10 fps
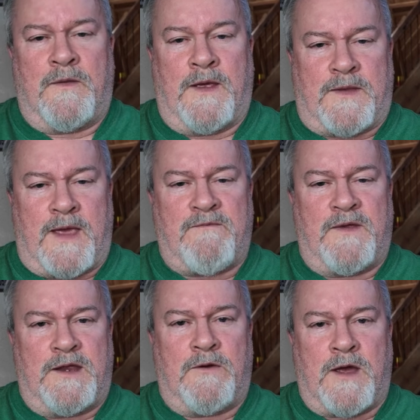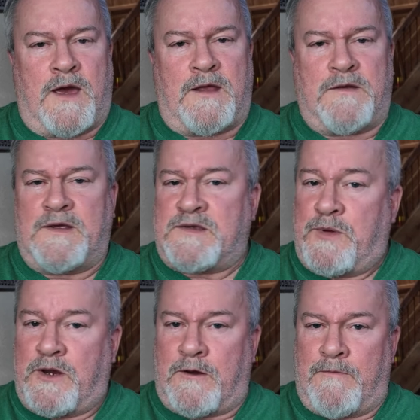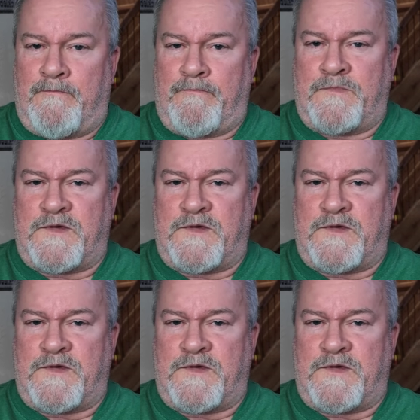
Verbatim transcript: that that video got disappear.